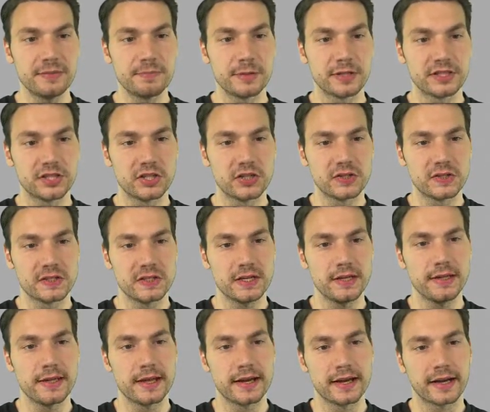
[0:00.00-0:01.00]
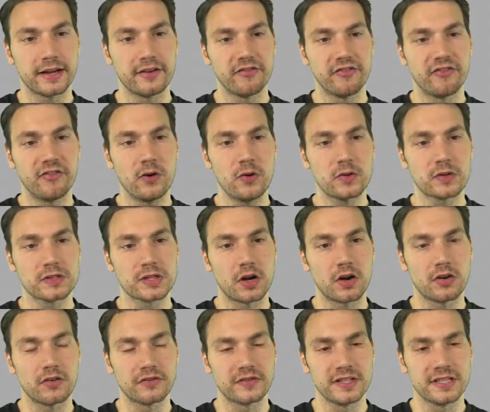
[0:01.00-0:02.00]
but you see that I can focus
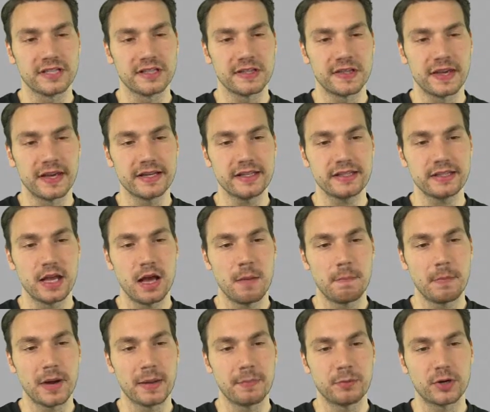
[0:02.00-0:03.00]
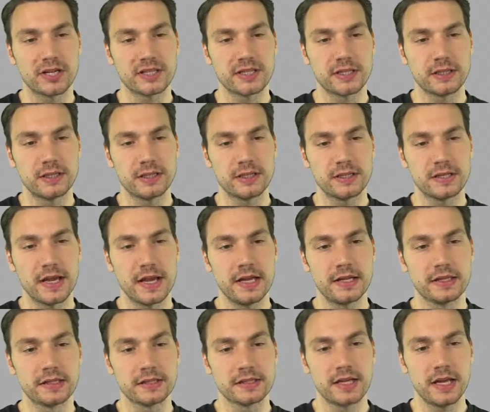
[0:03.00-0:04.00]
all of these things by pressing these
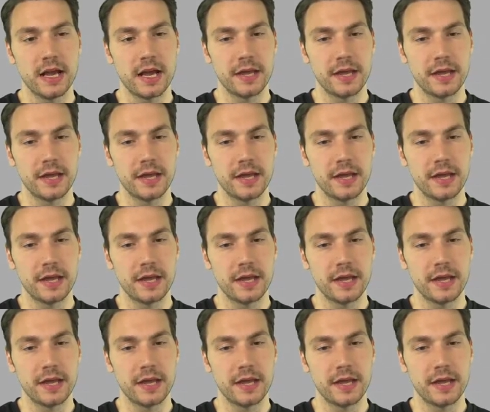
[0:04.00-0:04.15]
hints.